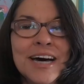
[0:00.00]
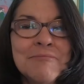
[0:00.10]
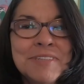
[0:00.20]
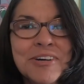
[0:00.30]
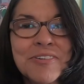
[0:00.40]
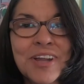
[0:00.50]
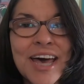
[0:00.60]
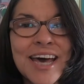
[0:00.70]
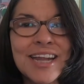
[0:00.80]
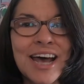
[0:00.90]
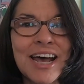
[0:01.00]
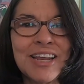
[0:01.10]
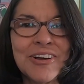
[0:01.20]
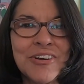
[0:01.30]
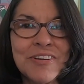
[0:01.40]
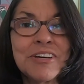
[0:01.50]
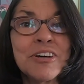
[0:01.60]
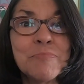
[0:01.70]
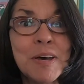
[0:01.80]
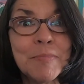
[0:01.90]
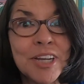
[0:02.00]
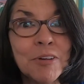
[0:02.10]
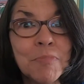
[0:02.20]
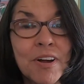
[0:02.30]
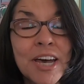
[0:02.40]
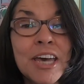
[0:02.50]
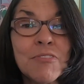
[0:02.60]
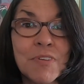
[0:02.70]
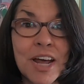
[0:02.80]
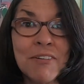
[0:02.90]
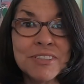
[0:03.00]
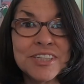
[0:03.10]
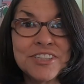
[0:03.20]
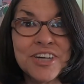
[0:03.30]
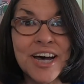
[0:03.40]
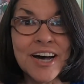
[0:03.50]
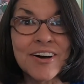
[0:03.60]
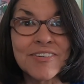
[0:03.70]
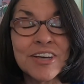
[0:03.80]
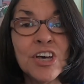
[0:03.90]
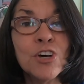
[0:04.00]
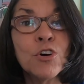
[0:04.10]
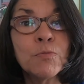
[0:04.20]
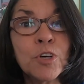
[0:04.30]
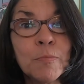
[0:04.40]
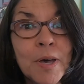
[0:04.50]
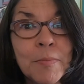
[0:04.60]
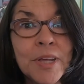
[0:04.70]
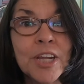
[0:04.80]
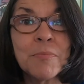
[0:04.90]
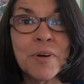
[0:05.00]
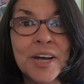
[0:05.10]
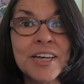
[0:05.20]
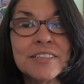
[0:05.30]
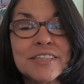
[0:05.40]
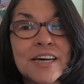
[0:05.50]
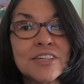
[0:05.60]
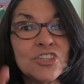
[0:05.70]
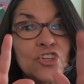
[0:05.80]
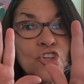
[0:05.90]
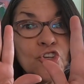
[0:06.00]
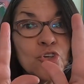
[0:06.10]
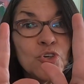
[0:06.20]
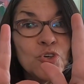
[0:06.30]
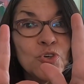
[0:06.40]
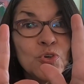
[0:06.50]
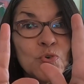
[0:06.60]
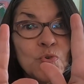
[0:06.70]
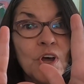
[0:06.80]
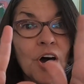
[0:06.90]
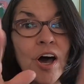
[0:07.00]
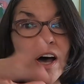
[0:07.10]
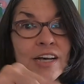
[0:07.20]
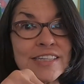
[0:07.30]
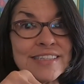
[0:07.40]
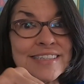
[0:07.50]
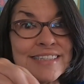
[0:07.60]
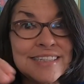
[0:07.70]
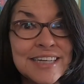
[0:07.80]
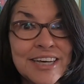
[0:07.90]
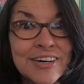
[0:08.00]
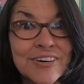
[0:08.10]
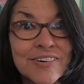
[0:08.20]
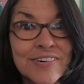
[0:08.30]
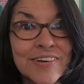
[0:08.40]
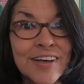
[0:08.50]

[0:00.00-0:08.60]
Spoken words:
I'm so glad I learned commandment number 8 when I was a child. Commandment number 8 says, do not steal.